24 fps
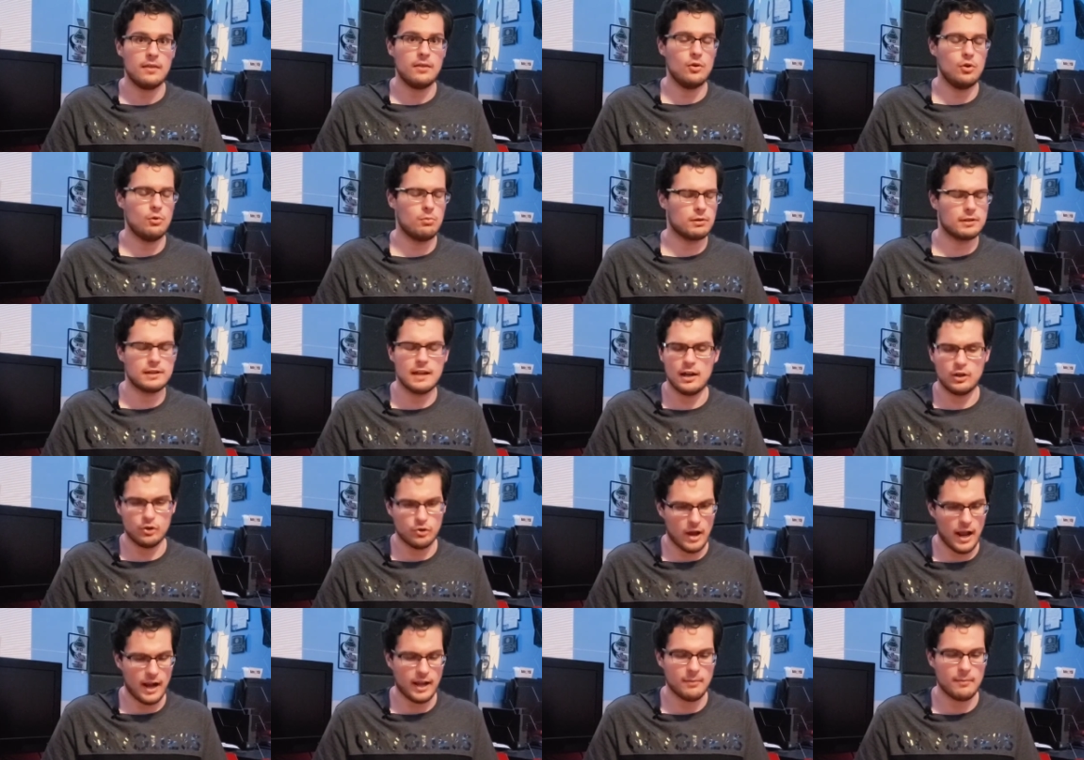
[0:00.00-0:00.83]
Uber's not
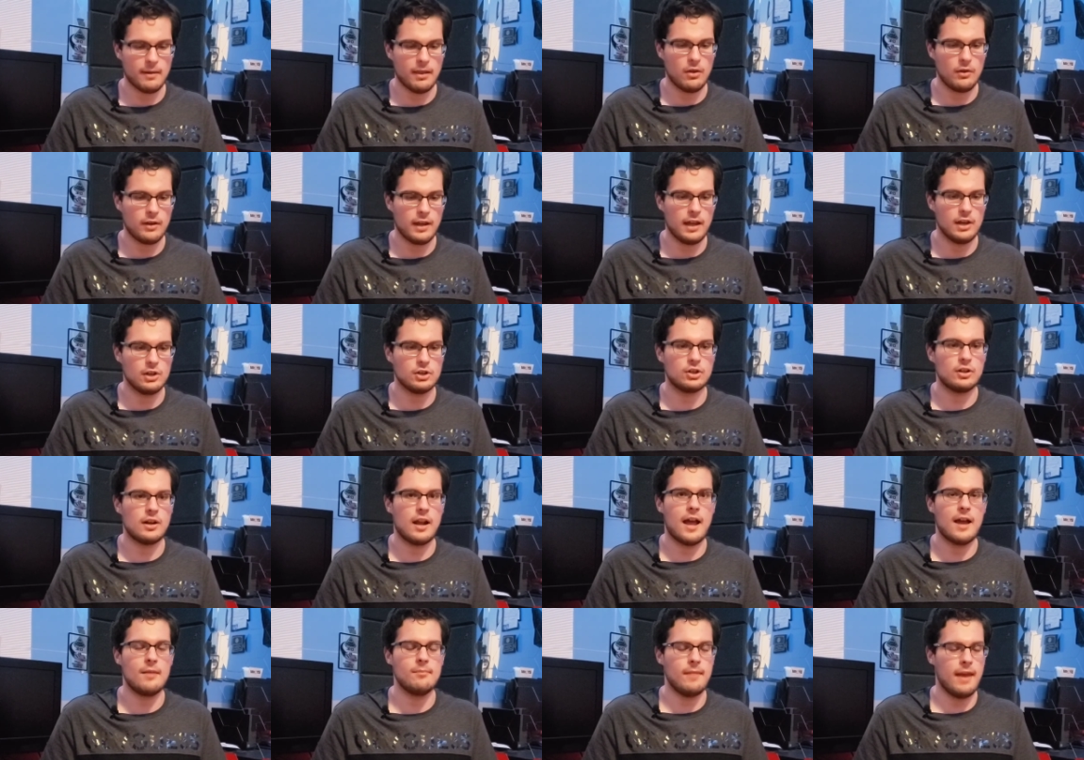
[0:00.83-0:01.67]
tracking my
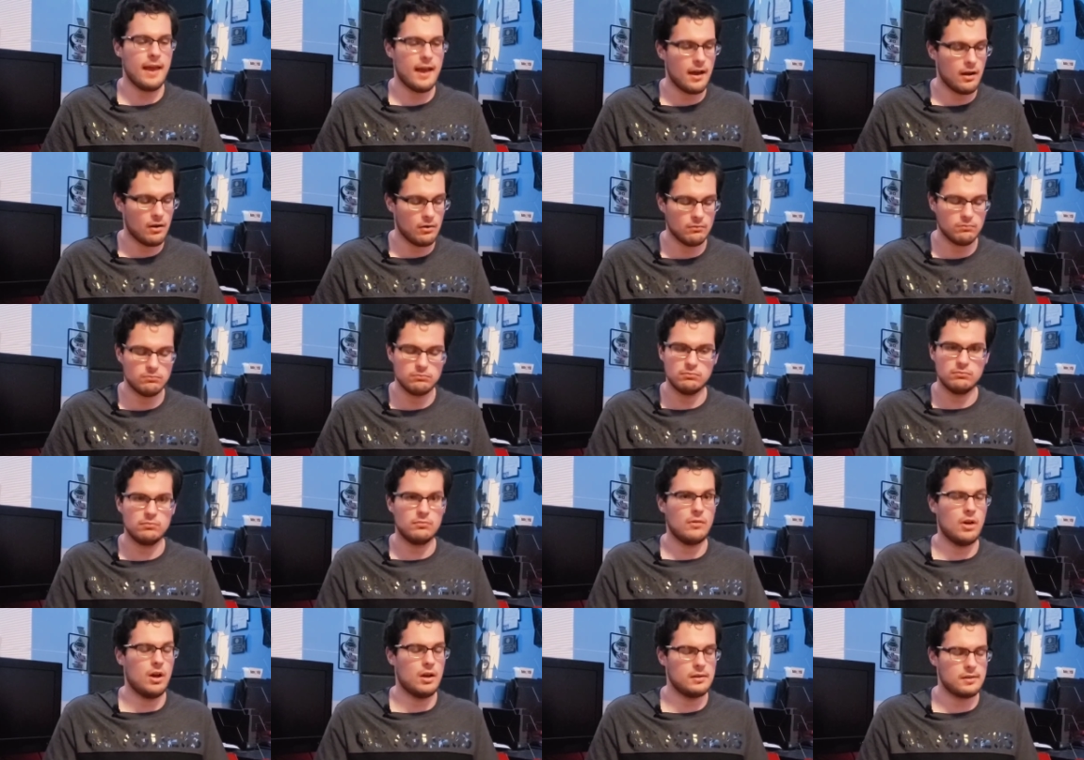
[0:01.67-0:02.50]
location. I'm now
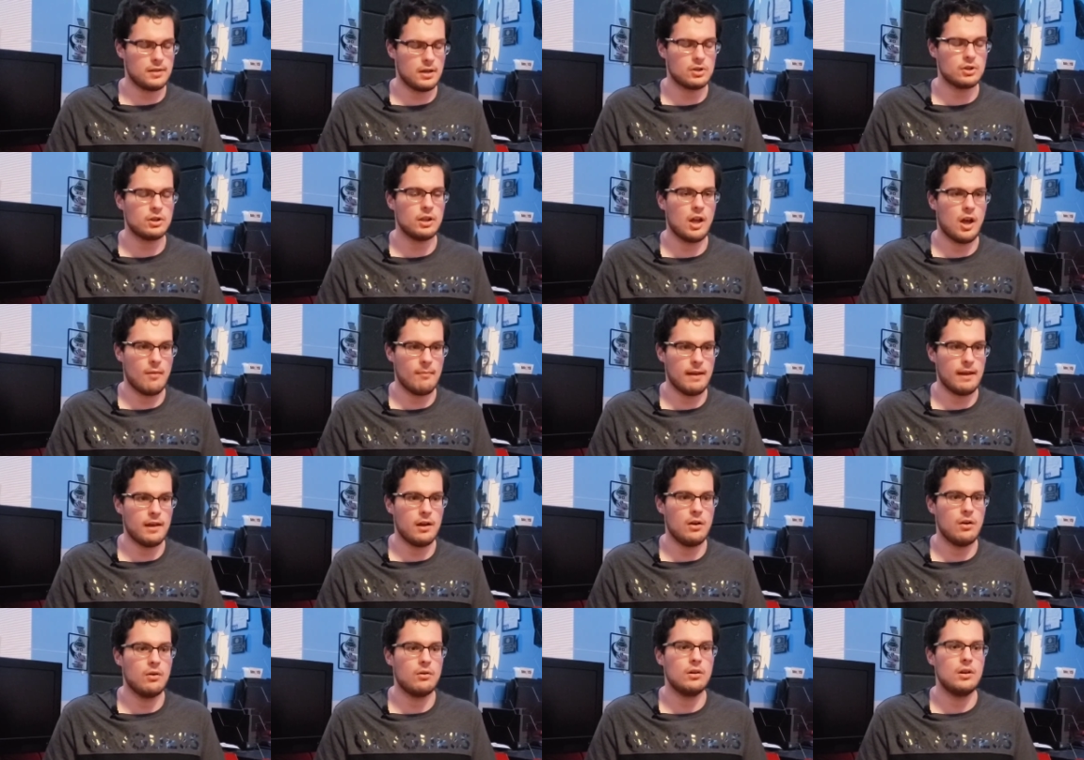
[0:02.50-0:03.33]
essentially on
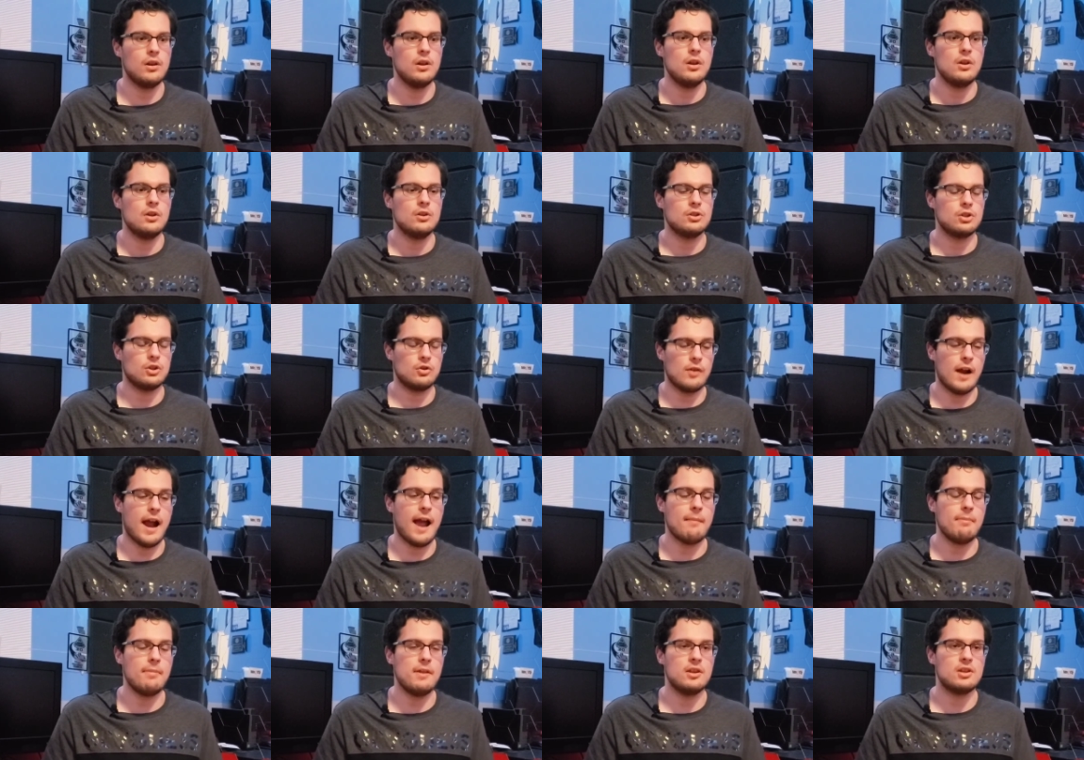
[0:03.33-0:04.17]
my own to
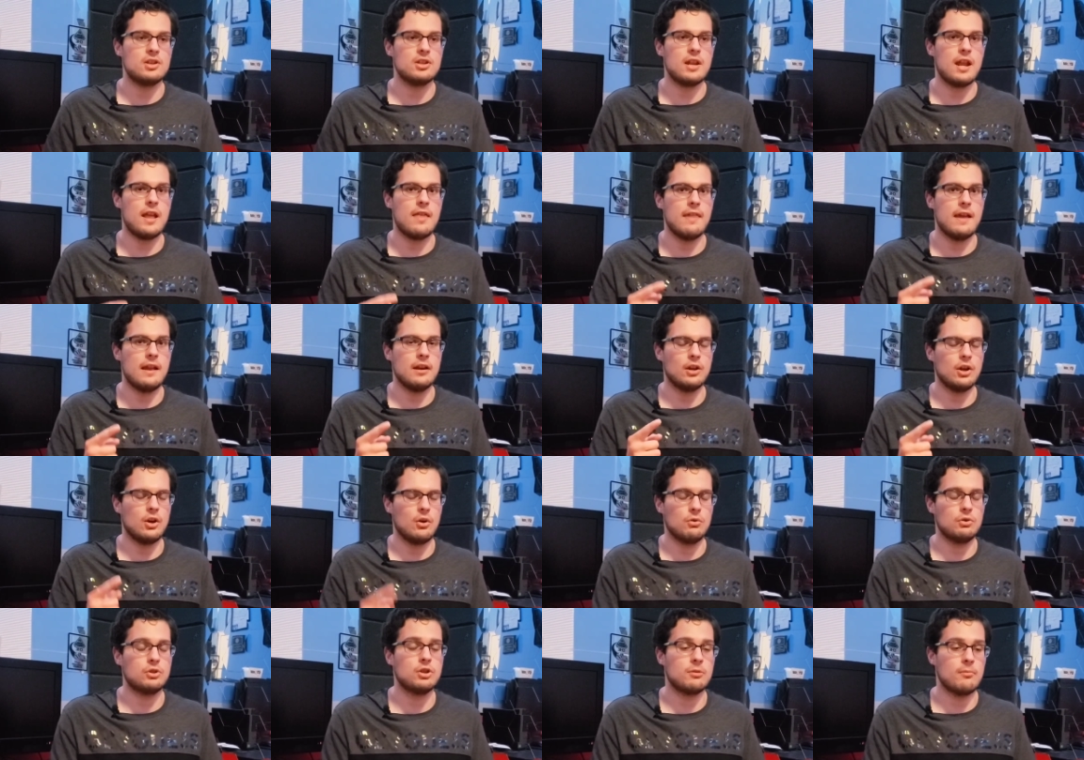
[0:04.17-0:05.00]
grab this and
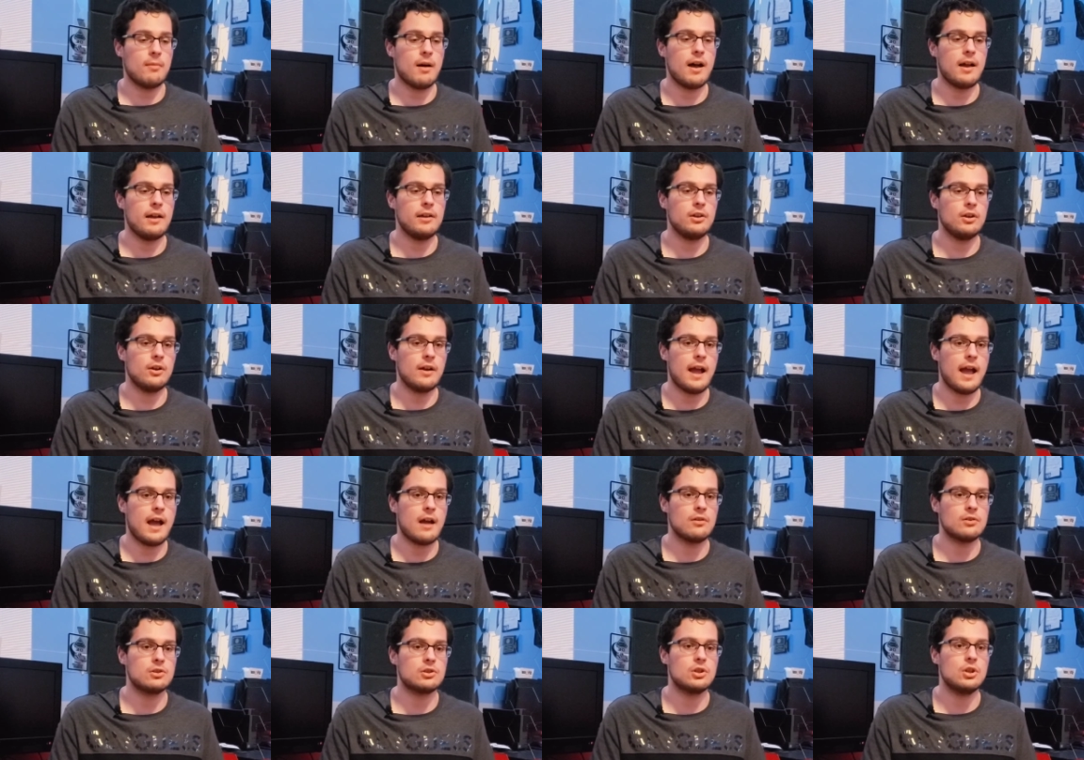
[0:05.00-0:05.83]
then go to my your
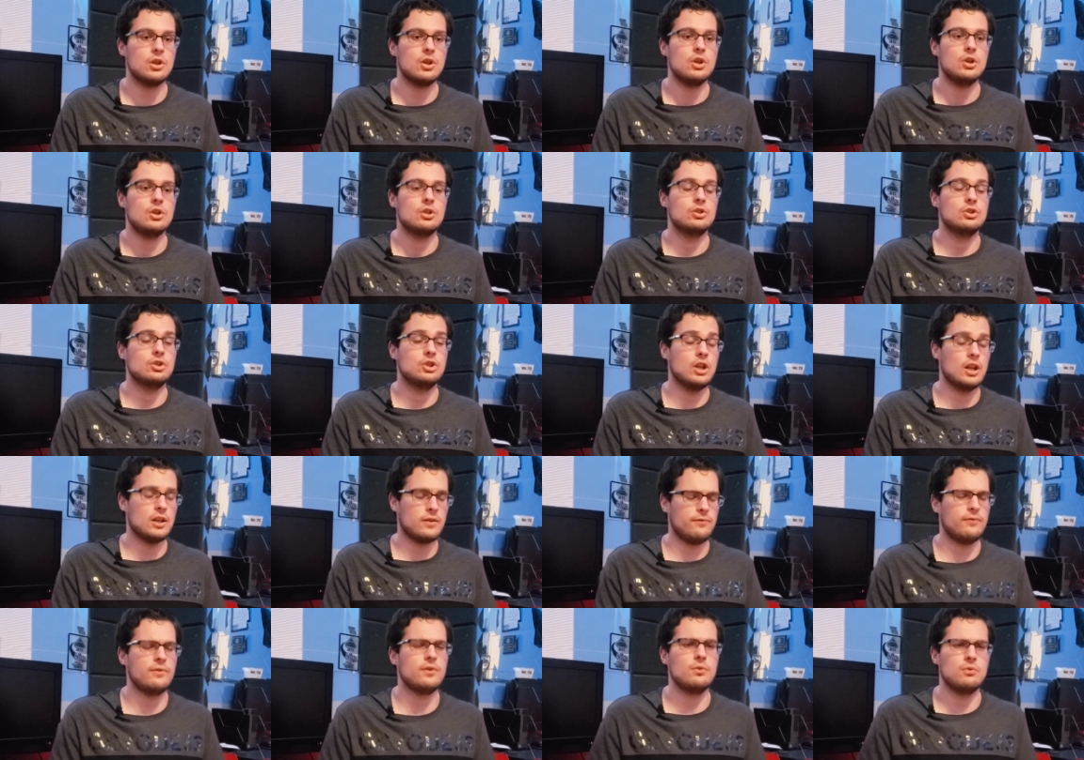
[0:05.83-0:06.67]
house
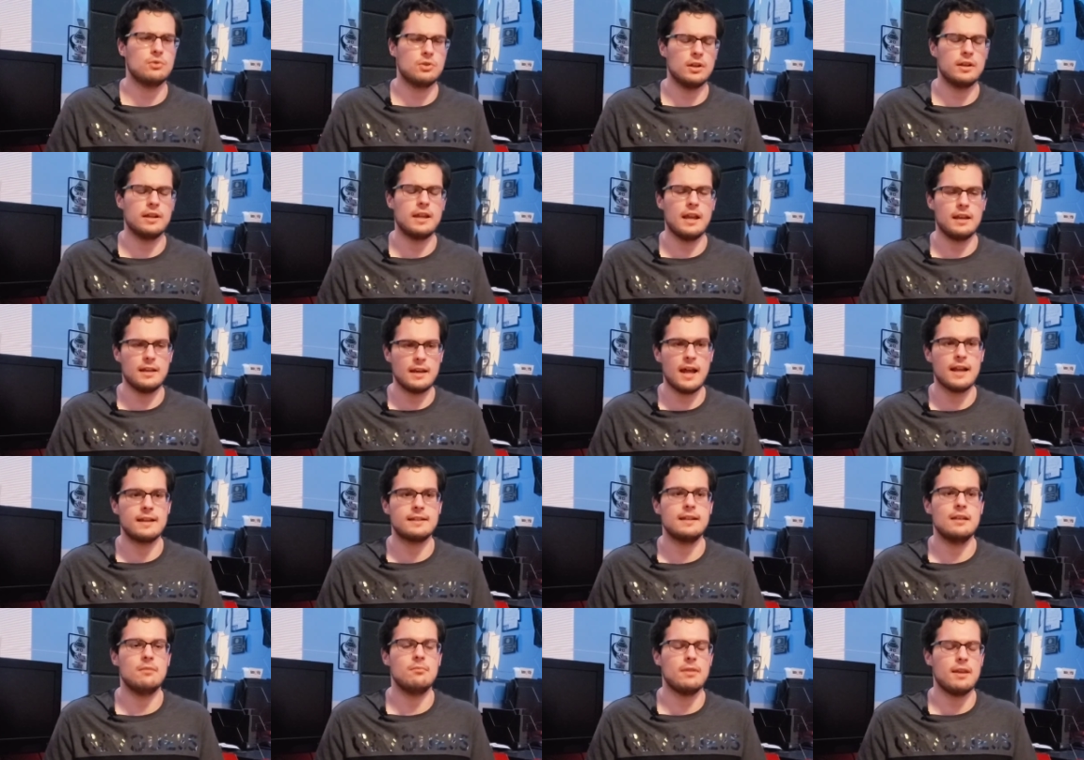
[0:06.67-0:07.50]
just for you to, again,
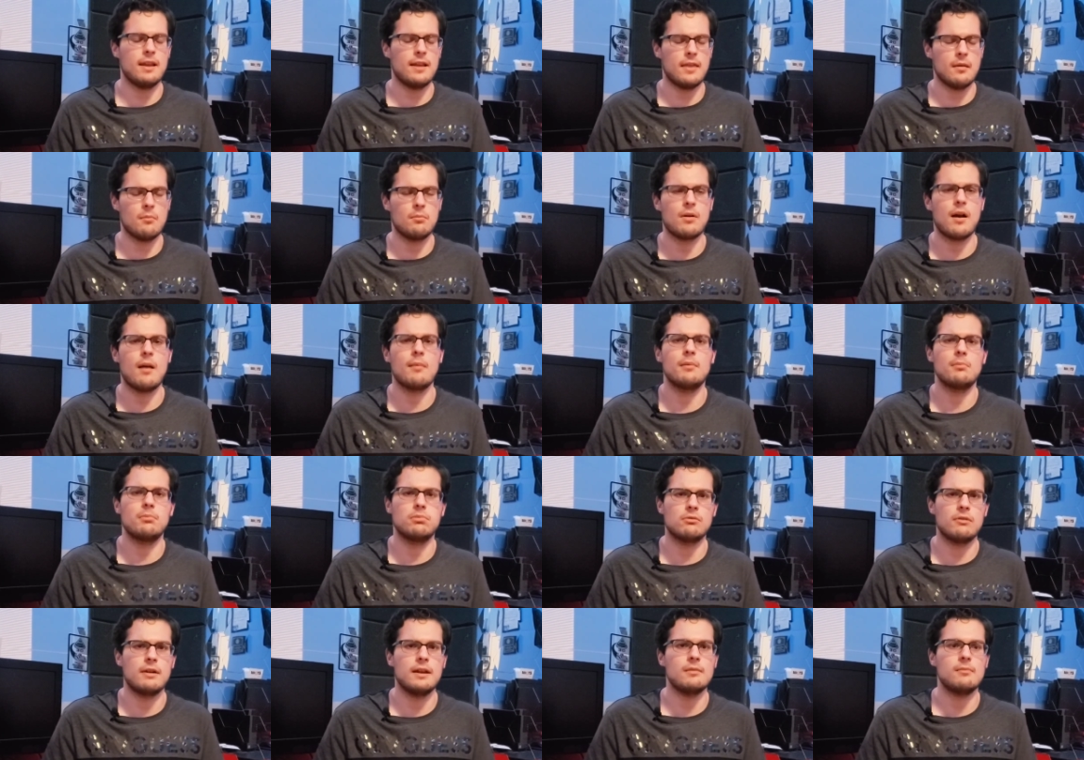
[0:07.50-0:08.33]
not tip me and then probably
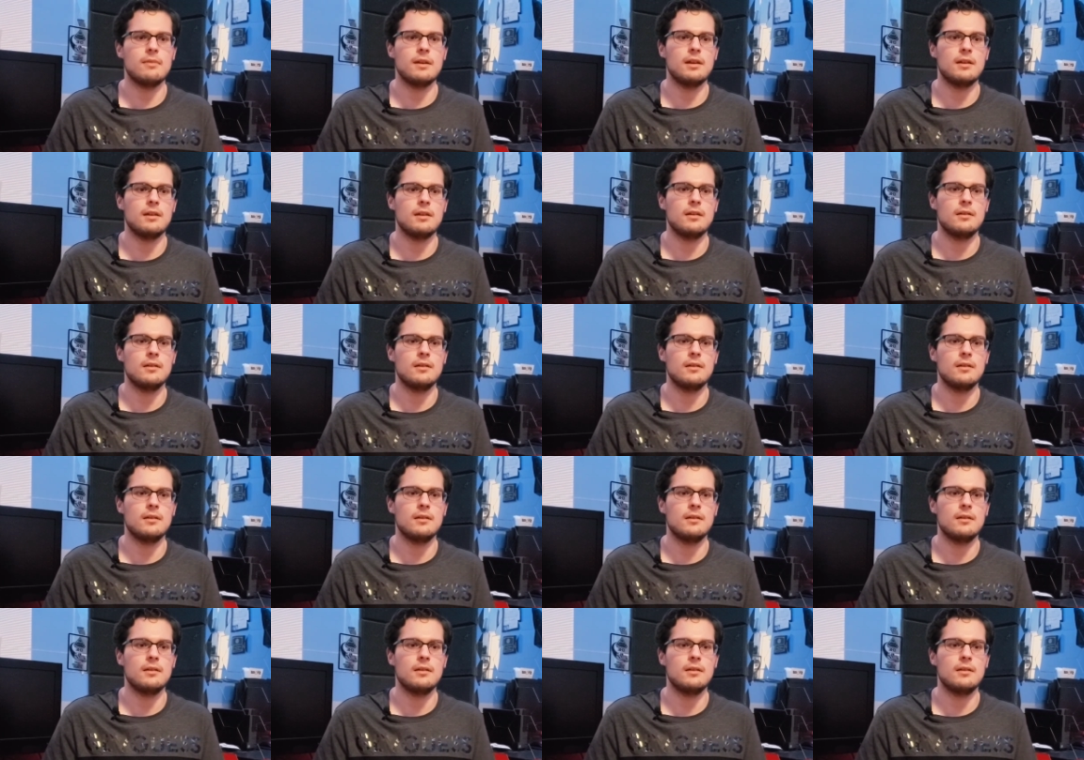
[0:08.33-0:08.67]
berate me.